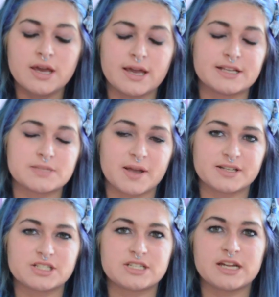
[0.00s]
expect
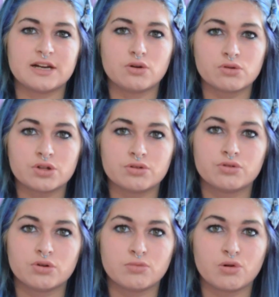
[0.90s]
it to take longer than
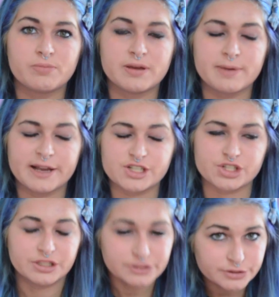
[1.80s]
normal, be
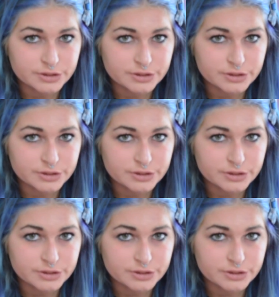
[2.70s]
patient,